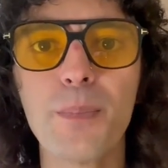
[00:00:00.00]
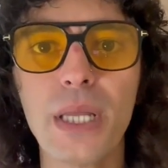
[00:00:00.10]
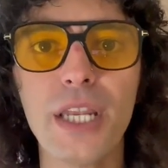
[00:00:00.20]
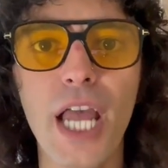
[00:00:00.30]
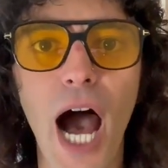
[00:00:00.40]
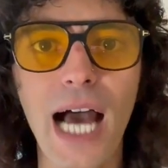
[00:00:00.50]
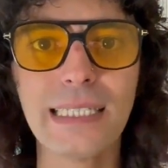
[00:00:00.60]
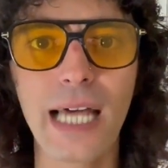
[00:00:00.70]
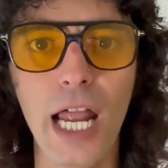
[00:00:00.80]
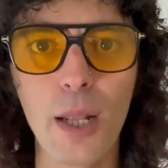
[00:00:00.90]
beady
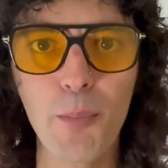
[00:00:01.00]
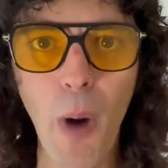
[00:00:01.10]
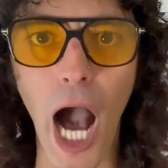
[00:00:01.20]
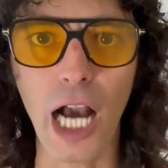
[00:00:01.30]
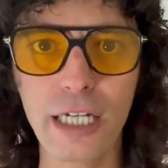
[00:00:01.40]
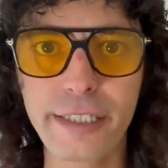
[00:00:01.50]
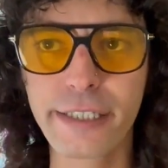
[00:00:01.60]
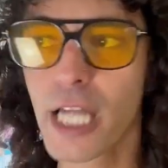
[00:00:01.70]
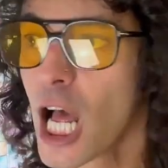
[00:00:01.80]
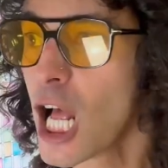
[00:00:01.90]
eyes out of the
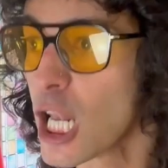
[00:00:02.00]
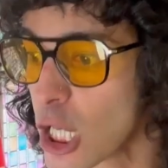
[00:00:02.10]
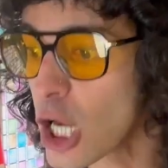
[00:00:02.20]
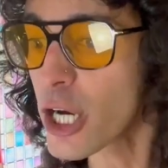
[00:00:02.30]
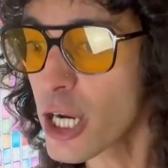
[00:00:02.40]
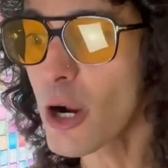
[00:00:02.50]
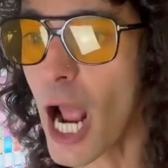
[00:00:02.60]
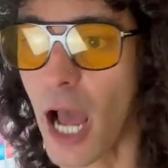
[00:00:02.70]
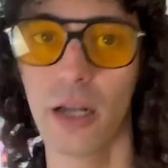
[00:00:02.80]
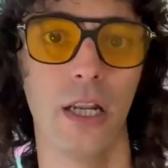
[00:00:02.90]
box. Look at
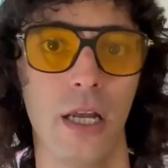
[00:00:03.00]
that.